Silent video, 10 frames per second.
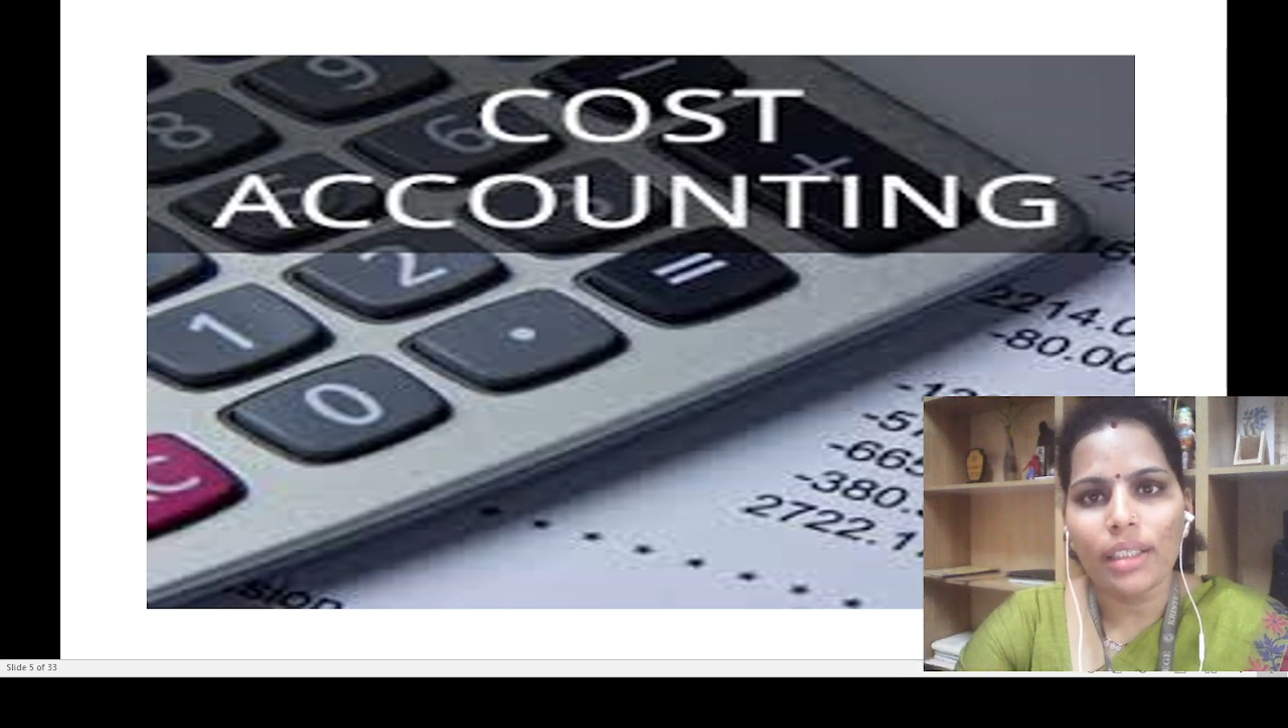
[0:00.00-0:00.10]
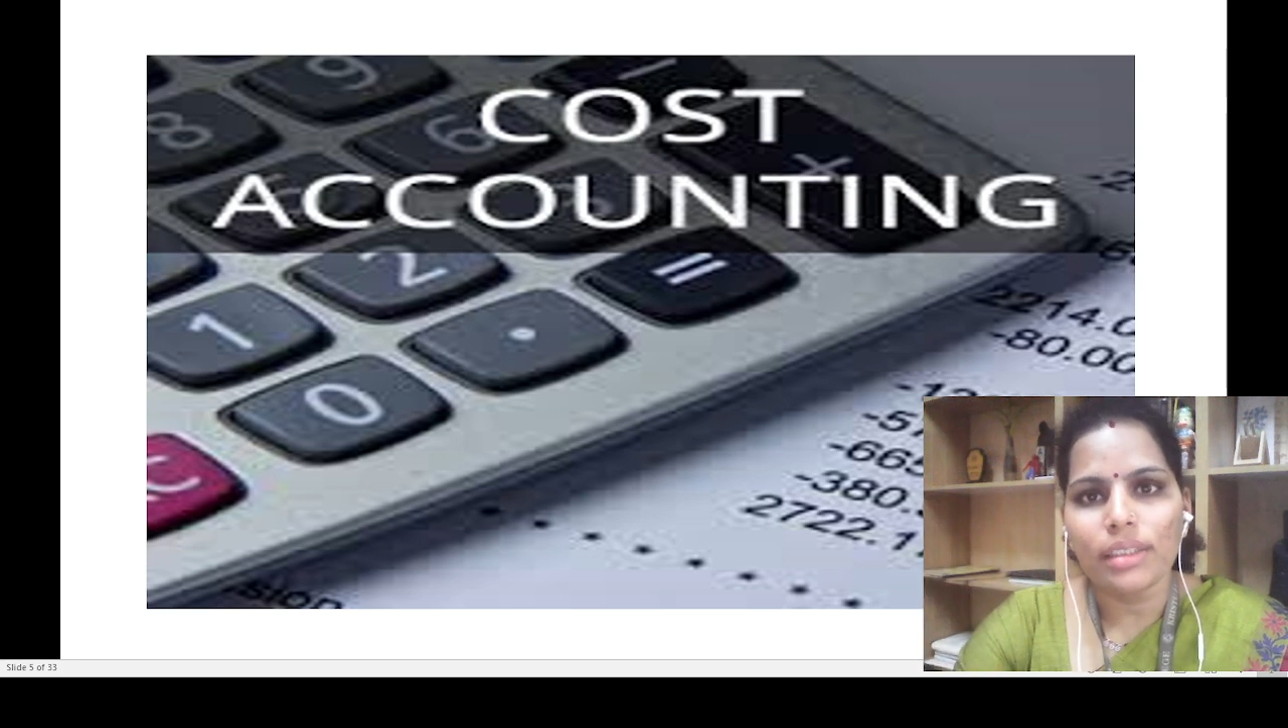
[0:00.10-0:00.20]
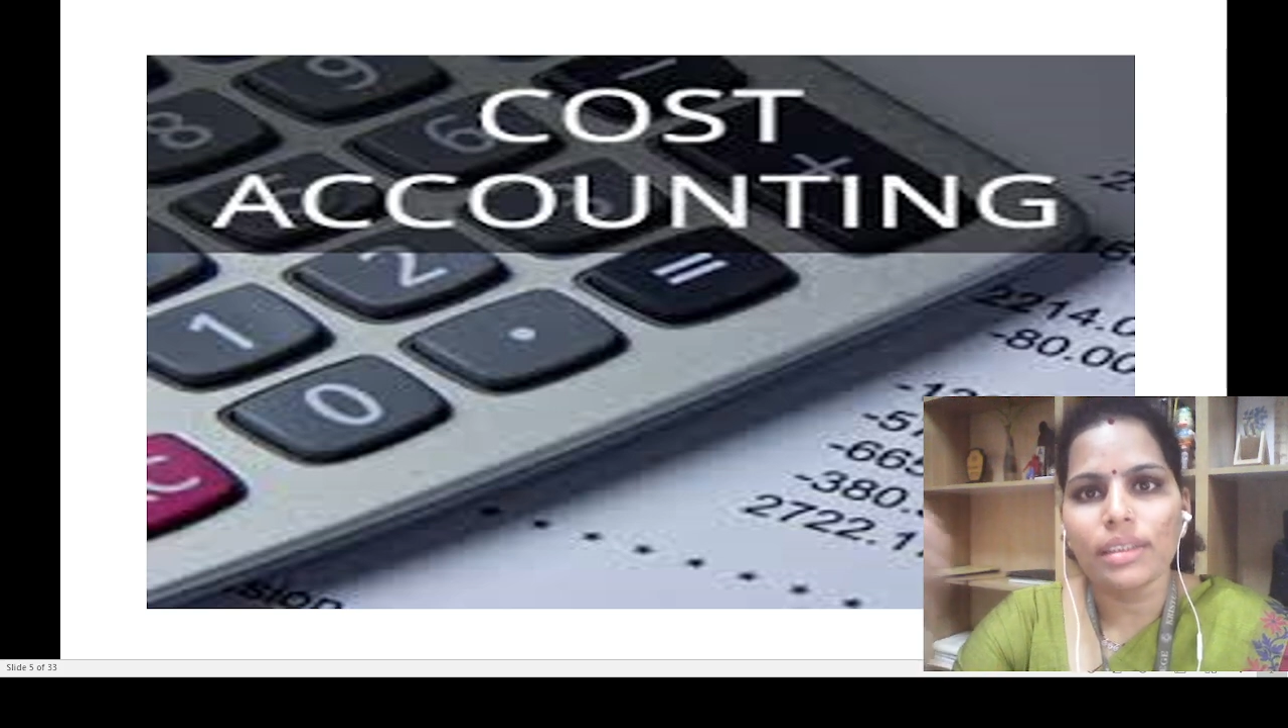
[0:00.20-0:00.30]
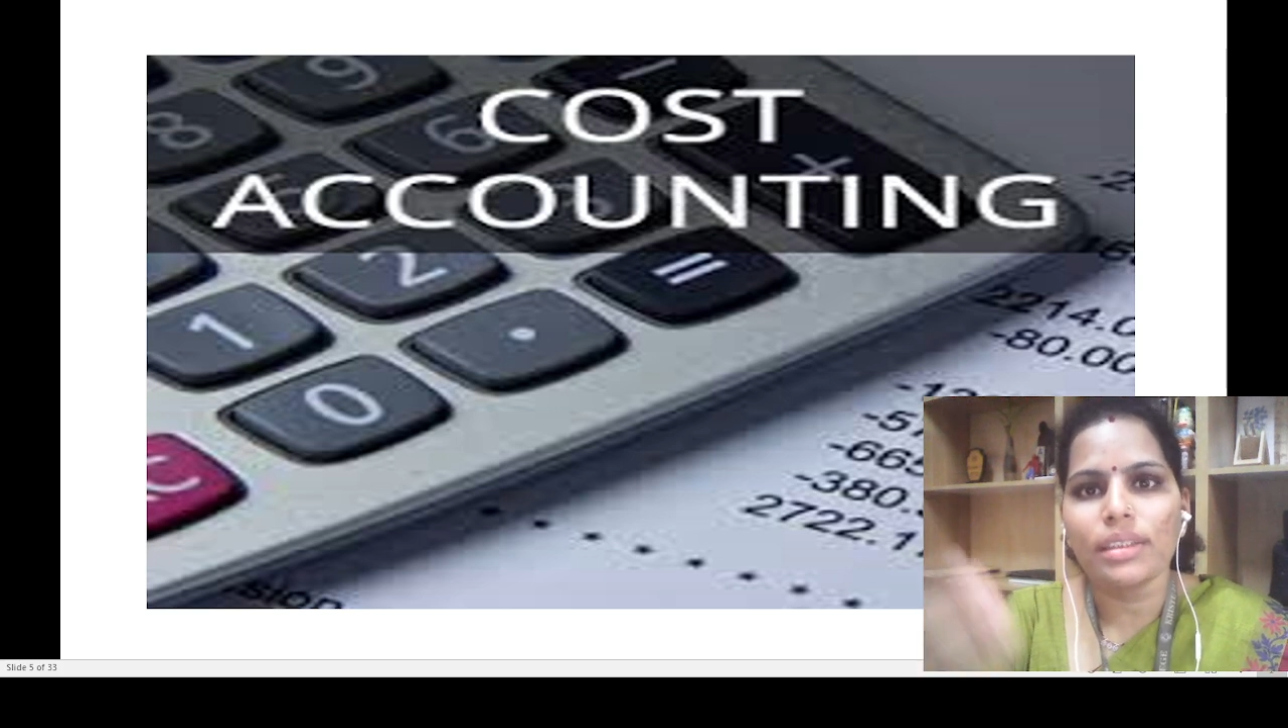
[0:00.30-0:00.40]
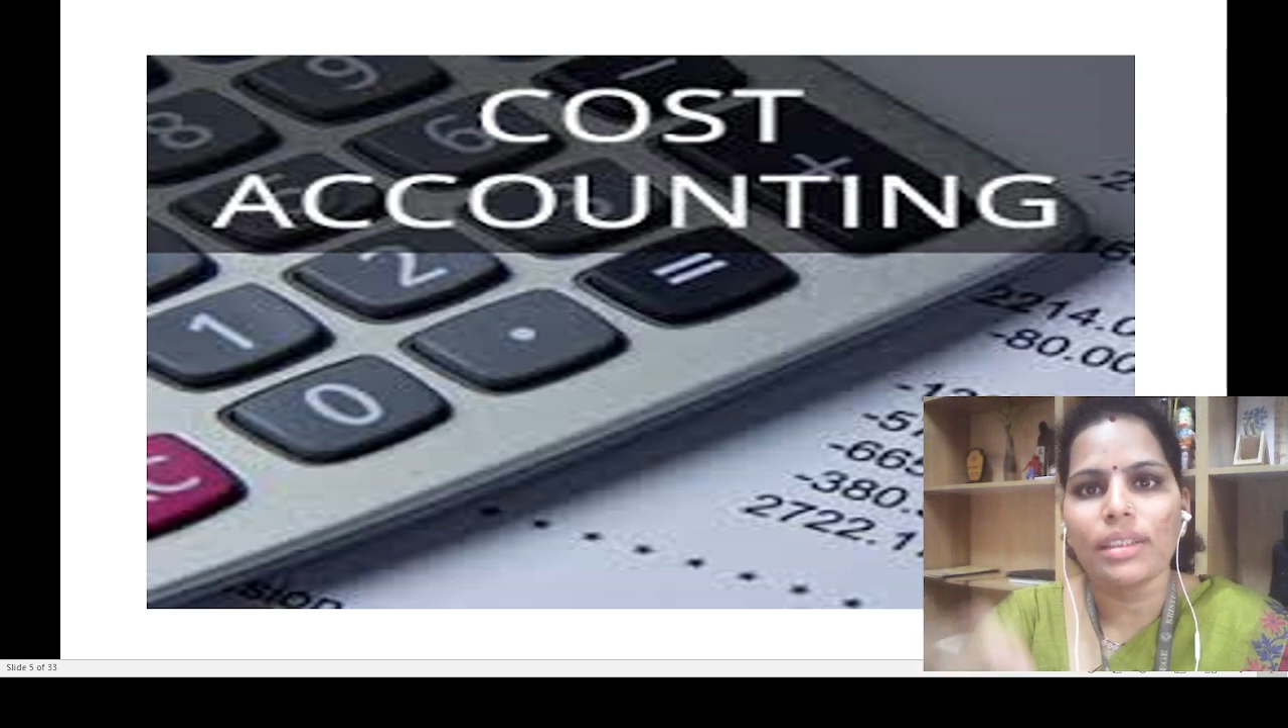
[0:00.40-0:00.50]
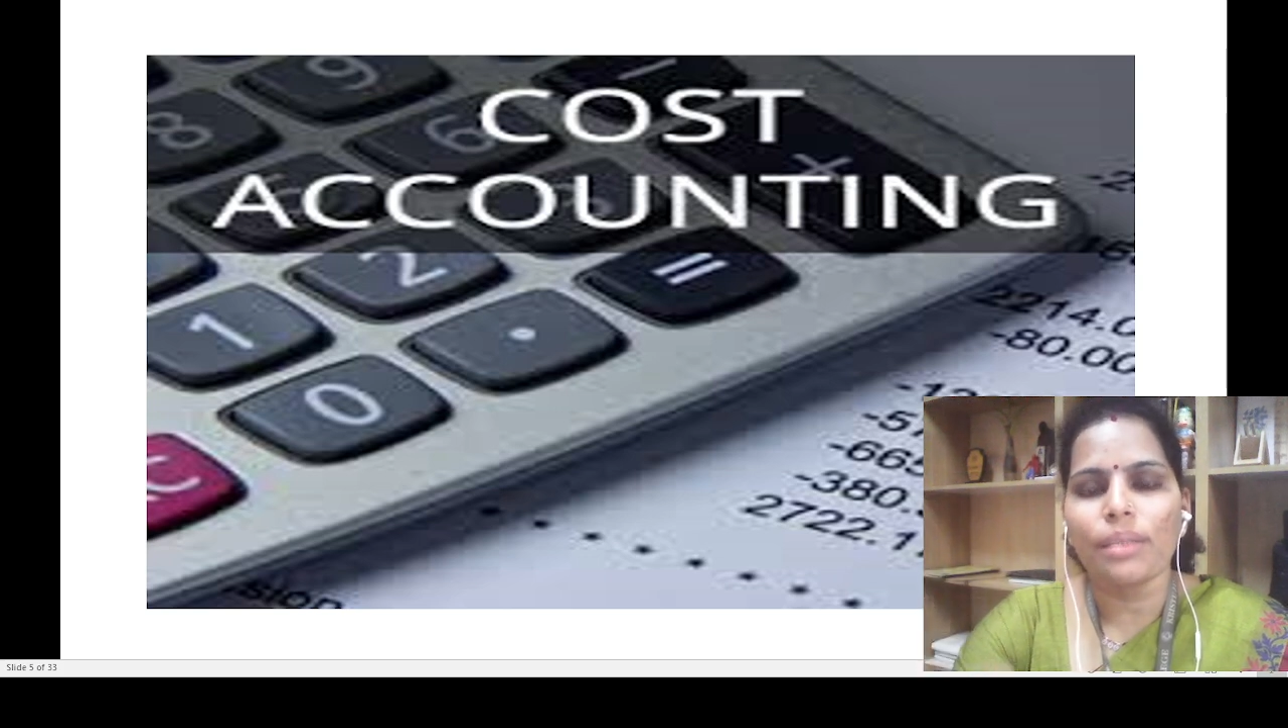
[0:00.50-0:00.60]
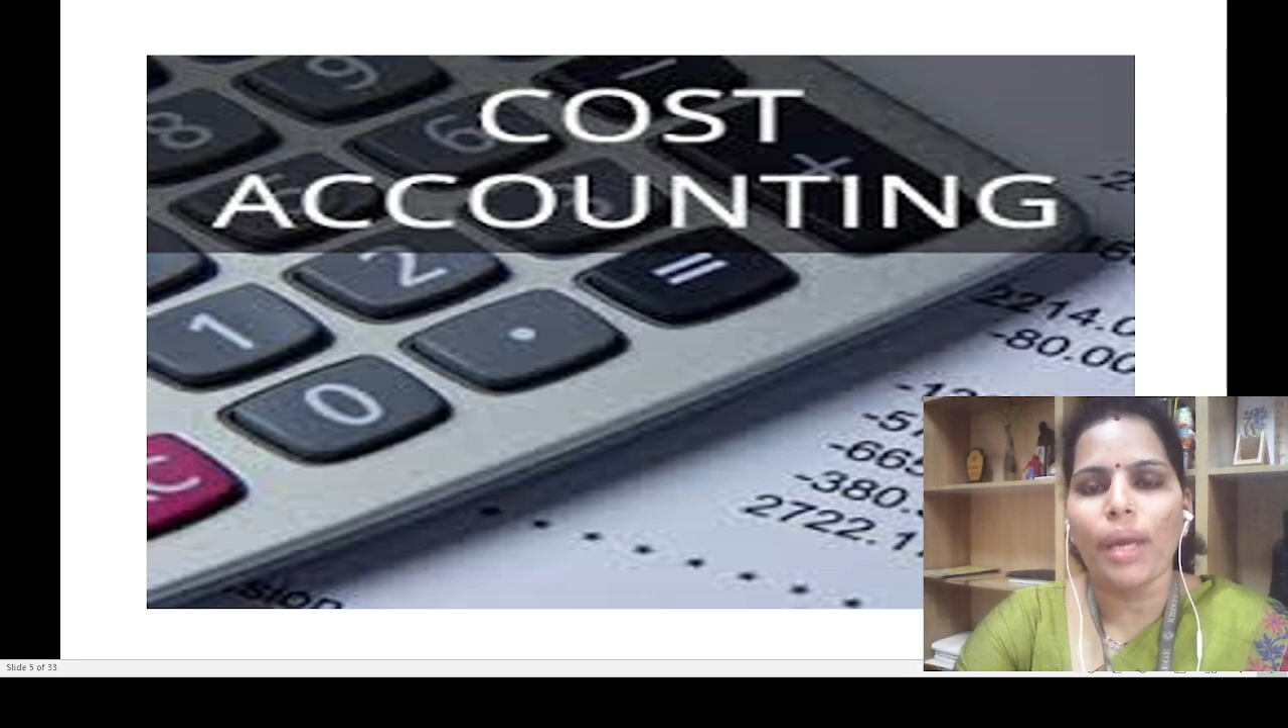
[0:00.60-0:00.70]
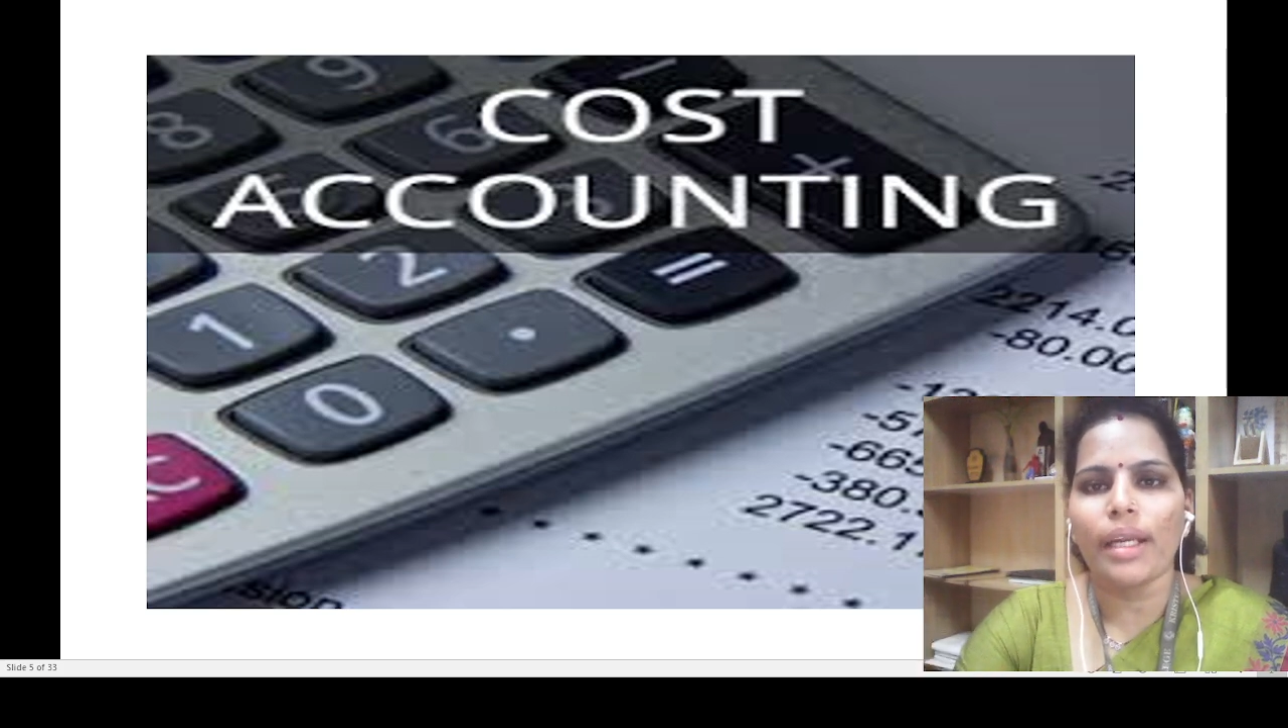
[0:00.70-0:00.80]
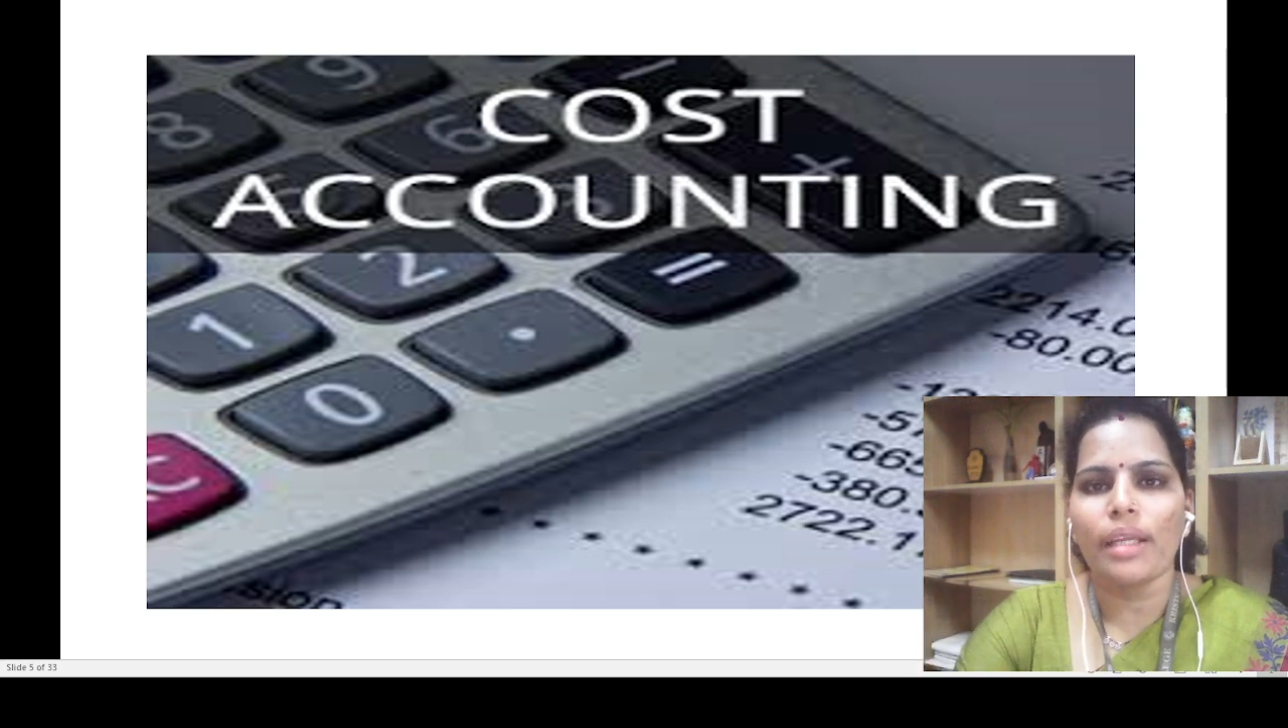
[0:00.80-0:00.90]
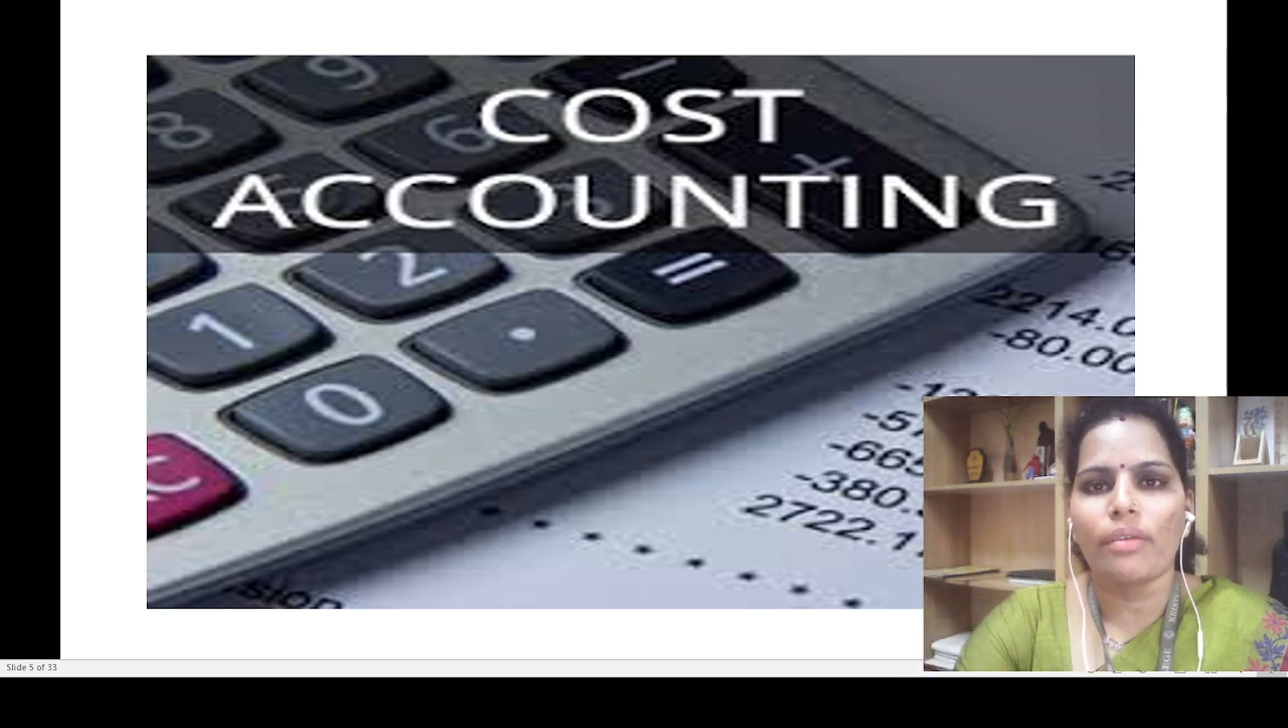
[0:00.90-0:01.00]

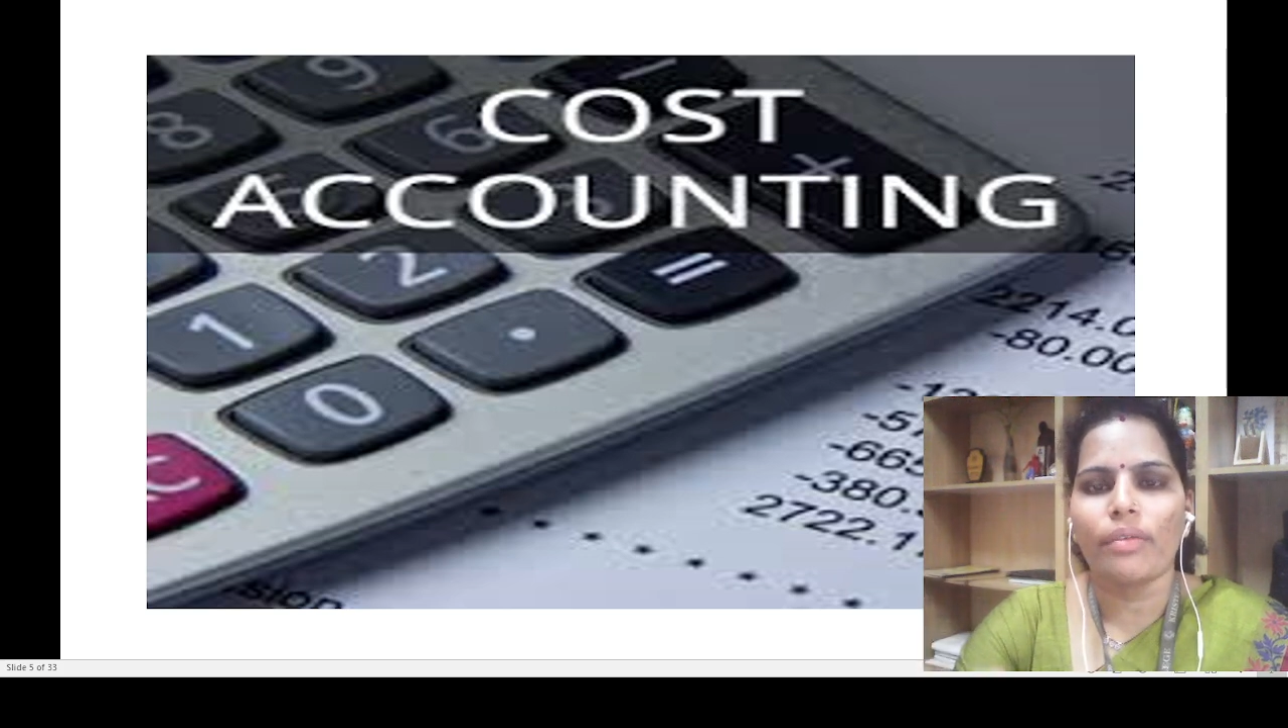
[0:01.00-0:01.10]
systematic